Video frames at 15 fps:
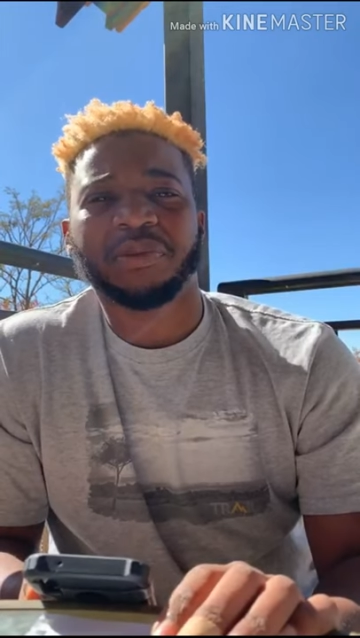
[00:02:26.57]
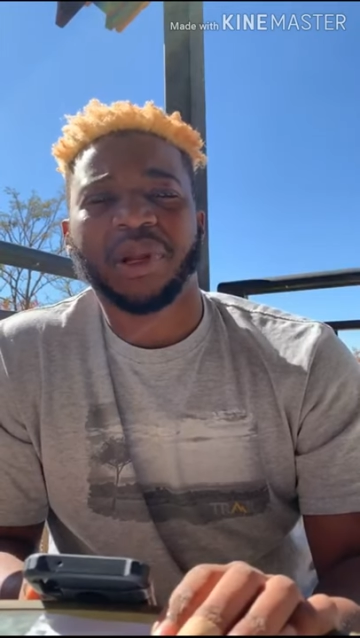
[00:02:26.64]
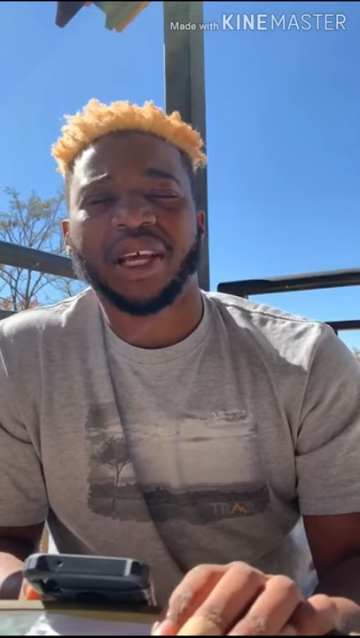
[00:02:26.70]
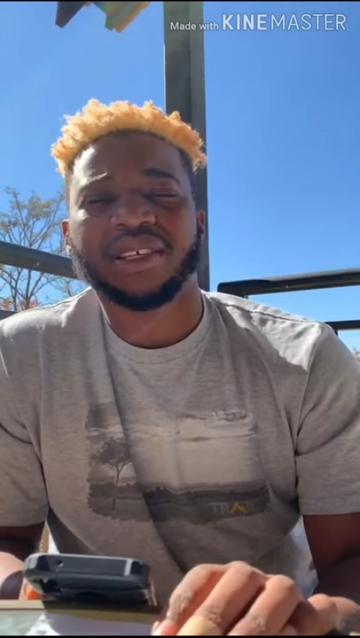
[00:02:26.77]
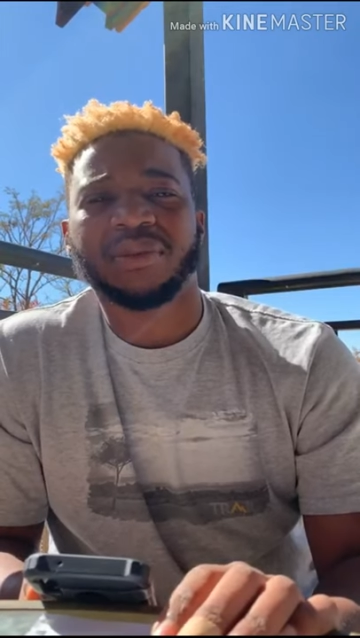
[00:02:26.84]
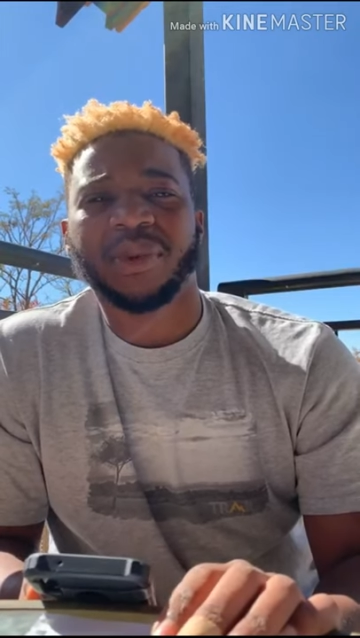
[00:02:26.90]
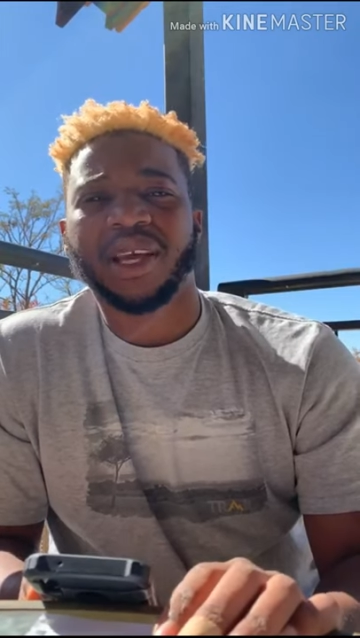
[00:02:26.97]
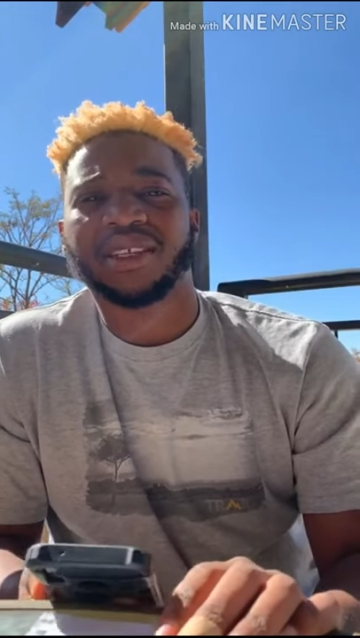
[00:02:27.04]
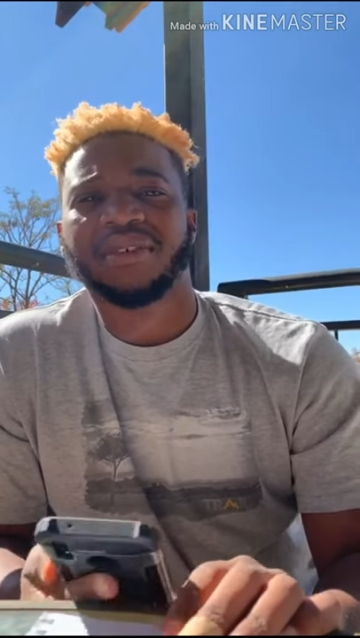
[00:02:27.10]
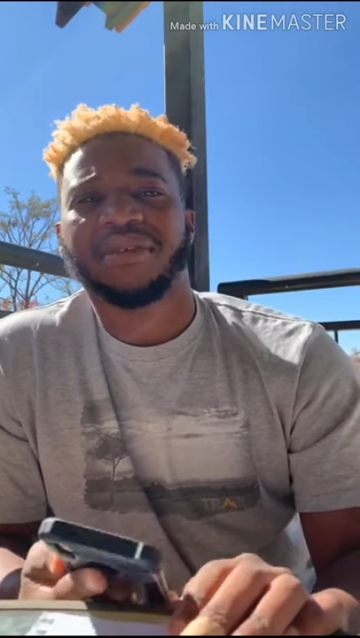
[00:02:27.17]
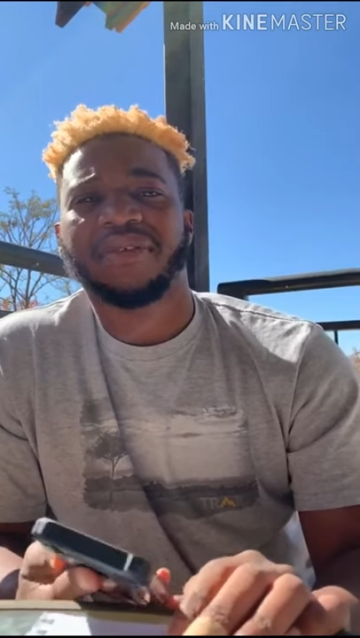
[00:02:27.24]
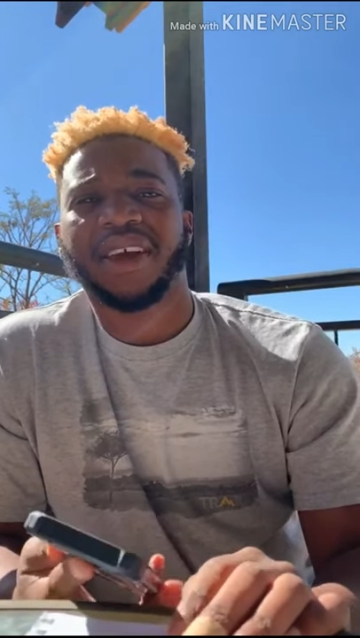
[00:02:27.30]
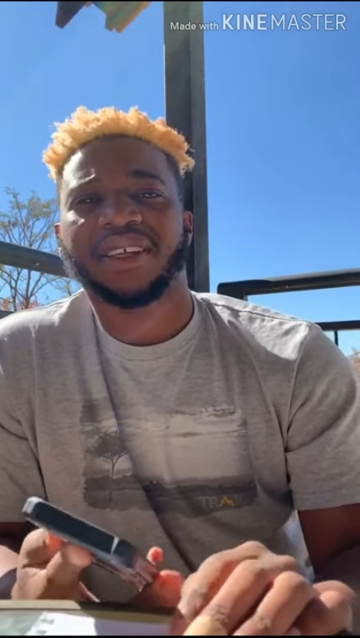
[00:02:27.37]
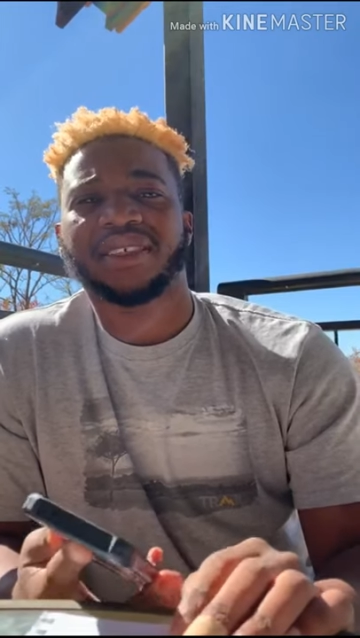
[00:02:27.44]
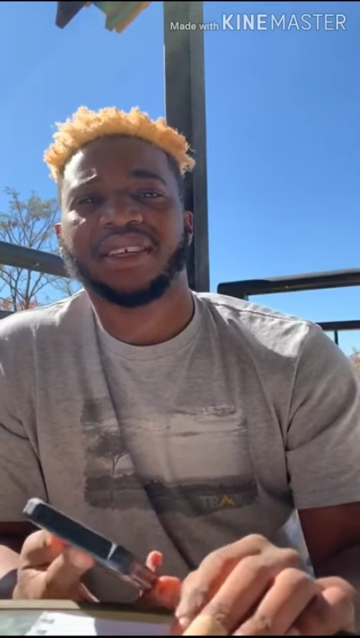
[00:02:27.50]
plays a massive
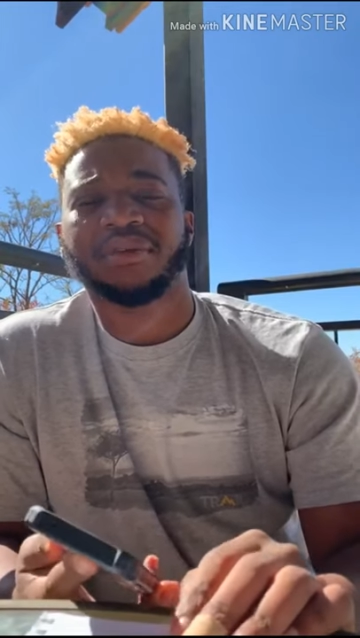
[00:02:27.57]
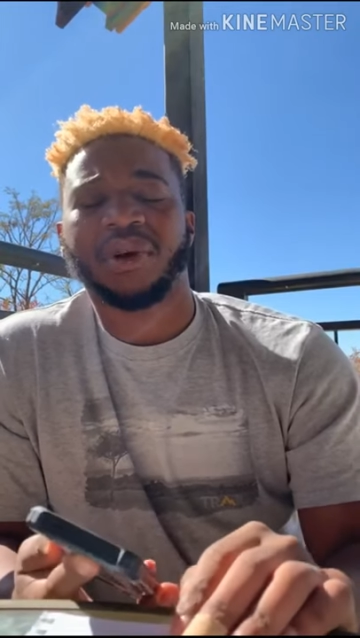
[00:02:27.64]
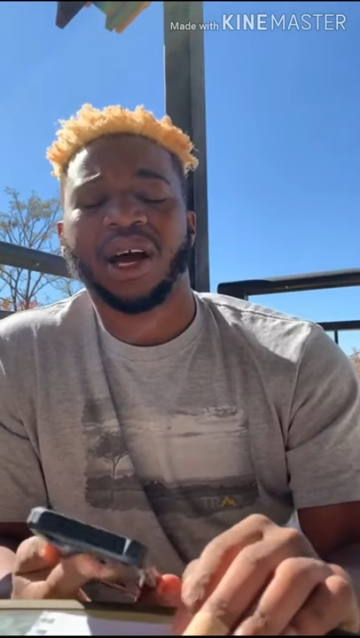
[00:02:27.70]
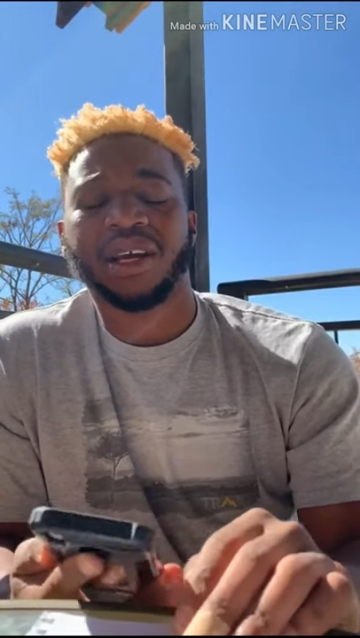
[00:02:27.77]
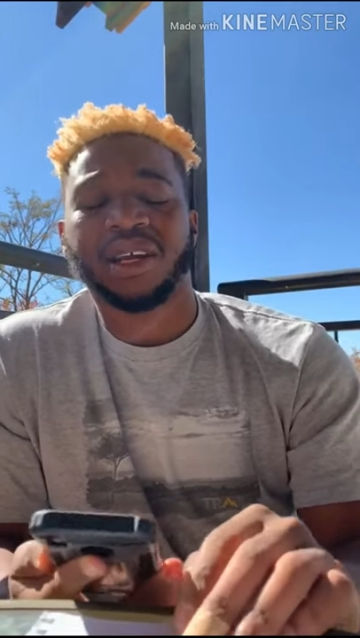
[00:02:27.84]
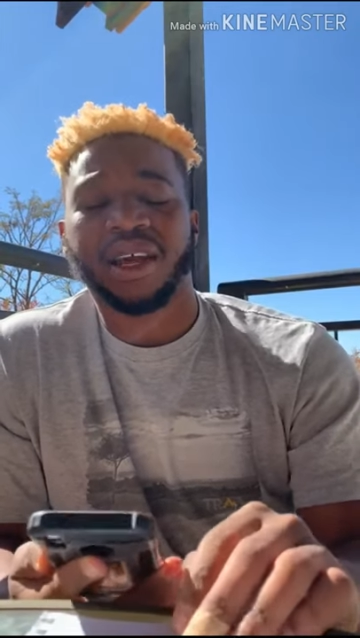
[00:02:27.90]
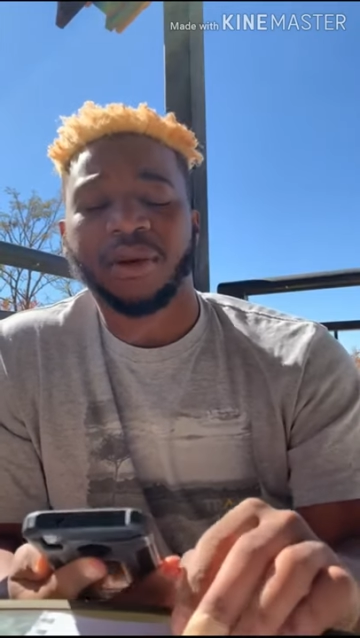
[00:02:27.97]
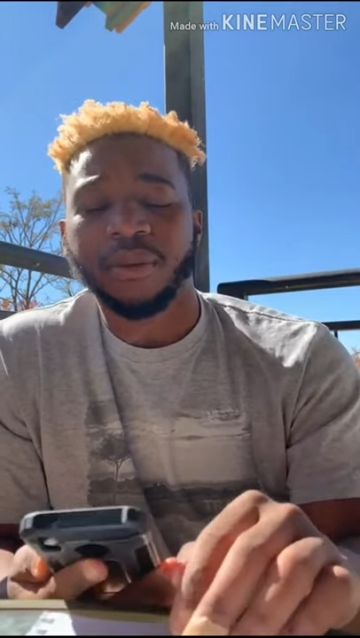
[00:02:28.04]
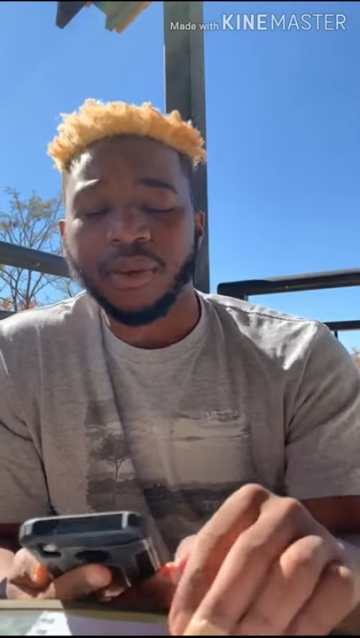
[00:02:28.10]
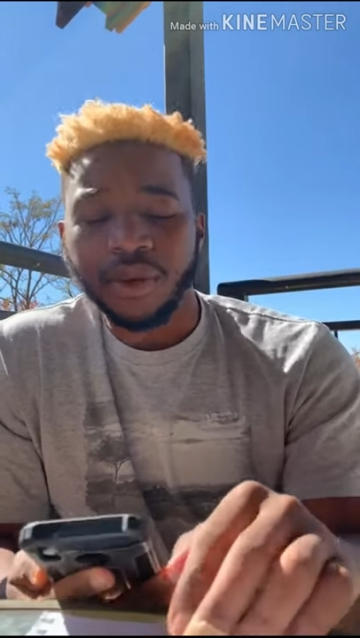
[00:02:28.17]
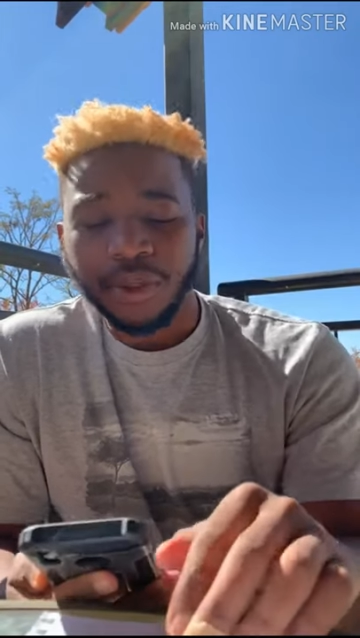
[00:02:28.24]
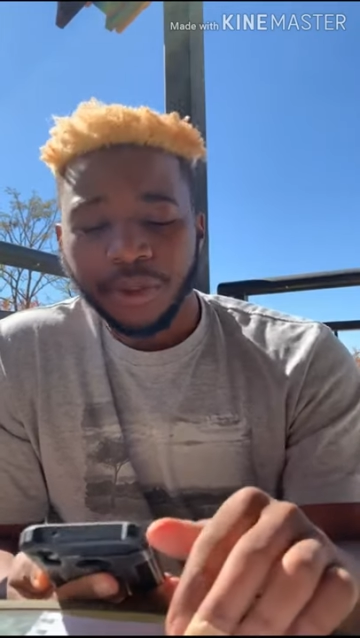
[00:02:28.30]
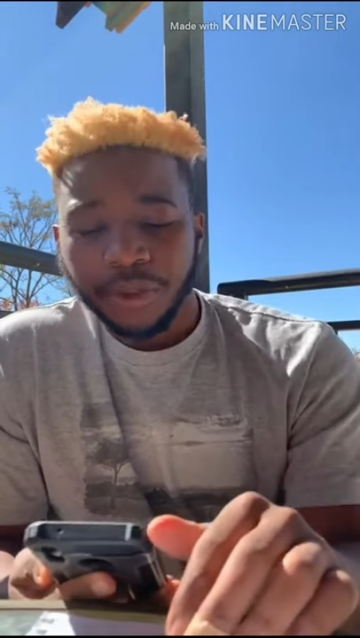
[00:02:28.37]
factor in my game.